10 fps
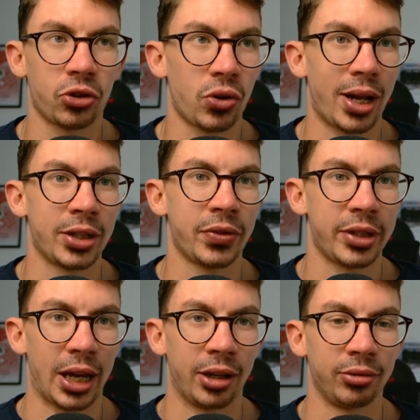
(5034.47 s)
transfers
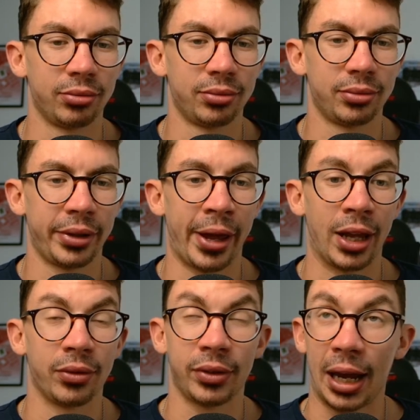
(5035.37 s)
out
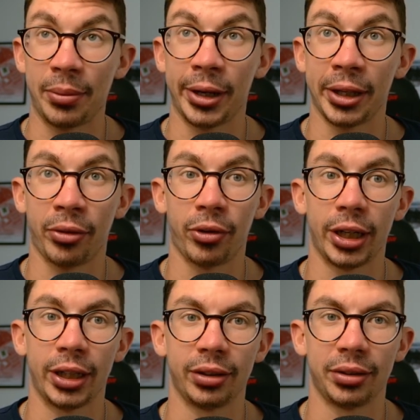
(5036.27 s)
ahead of game week
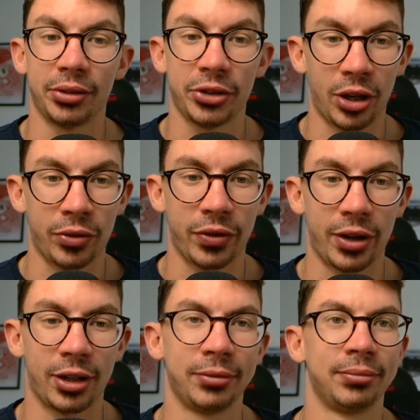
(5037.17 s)
3 so far?